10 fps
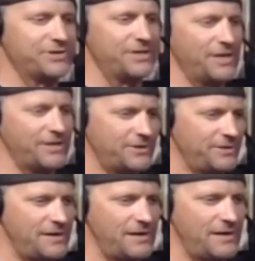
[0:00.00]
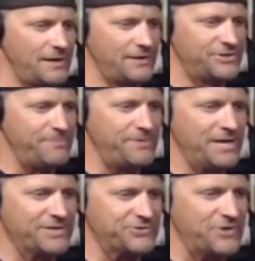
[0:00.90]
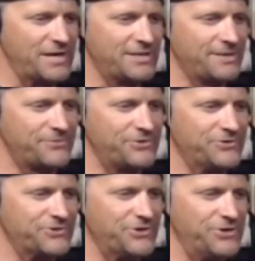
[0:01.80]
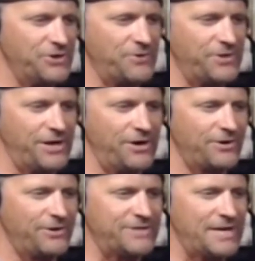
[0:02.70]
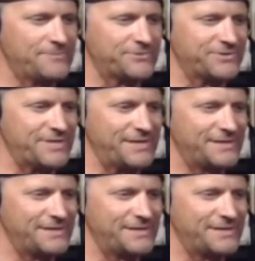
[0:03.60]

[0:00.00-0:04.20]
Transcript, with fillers: like GPS tracking them too, so you know where they are at all times? Is that